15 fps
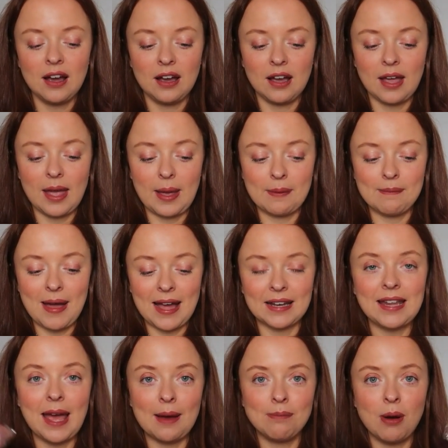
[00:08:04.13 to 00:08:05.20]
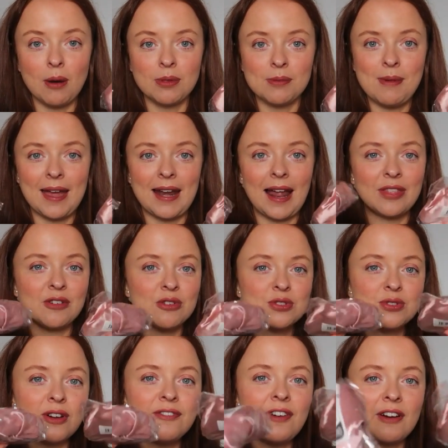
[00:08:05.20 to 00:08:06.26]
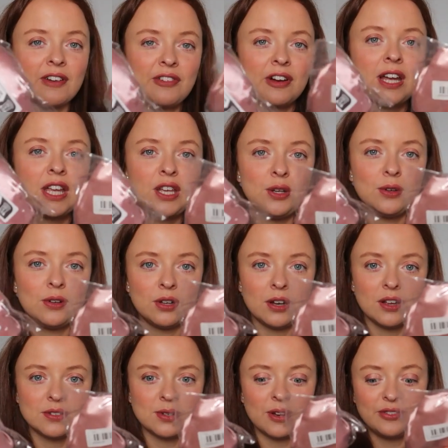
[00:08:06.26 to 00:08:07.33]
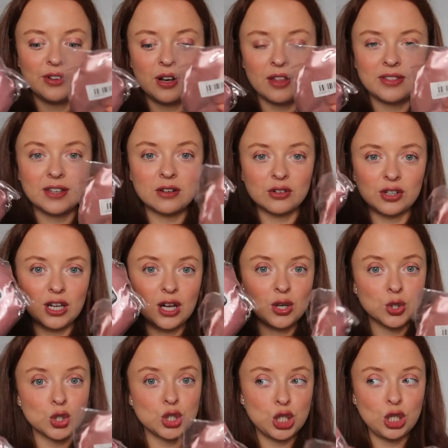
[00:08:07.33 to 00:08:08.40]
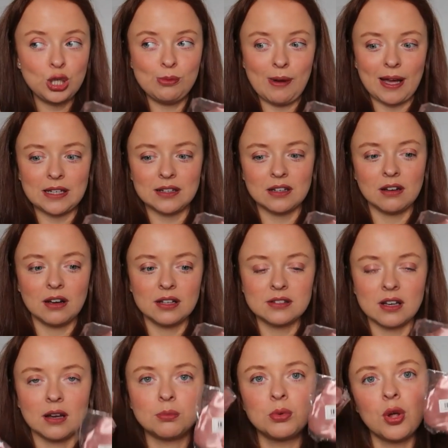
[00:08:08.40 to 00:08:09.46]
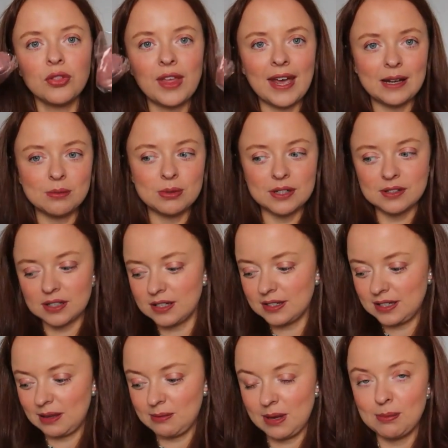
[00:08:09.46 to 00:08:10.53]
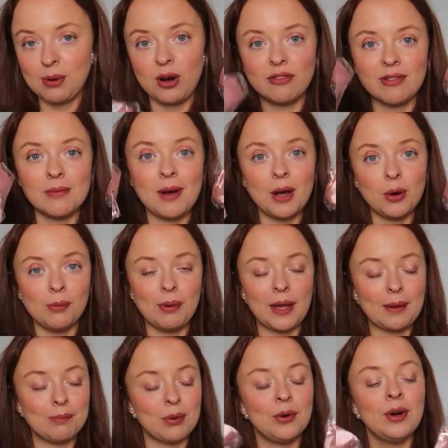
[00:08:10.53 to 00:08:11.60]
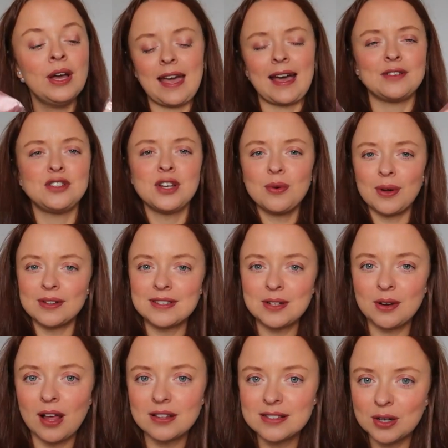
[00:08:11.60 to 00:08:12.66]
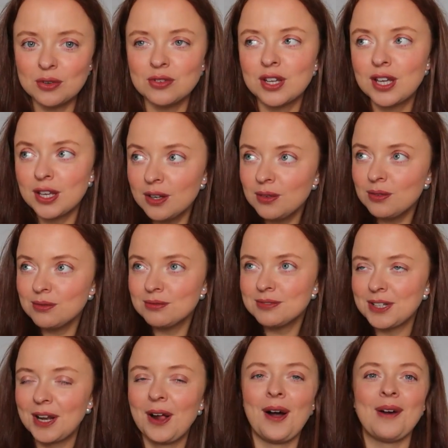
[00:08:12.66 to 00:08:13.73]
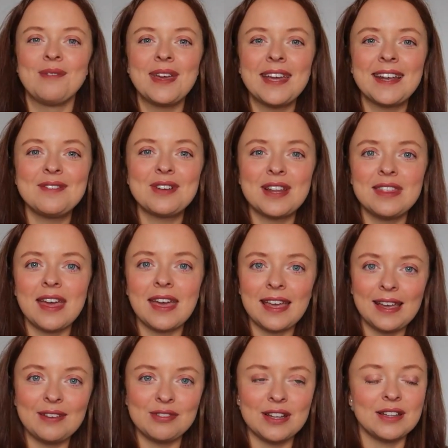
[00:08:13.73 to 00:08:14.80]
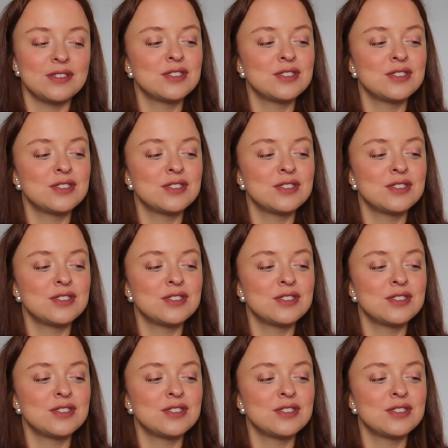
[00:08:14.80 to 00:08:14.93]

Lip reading: And yeah, pop them in, and they're also a very, very cute colour, so I feel like they're not going to look too bad at night time. Not that anybody's going to see me apart from my hubby, but yeah, do you know what, I still like to look cute, do you know what I mean, even in the evening.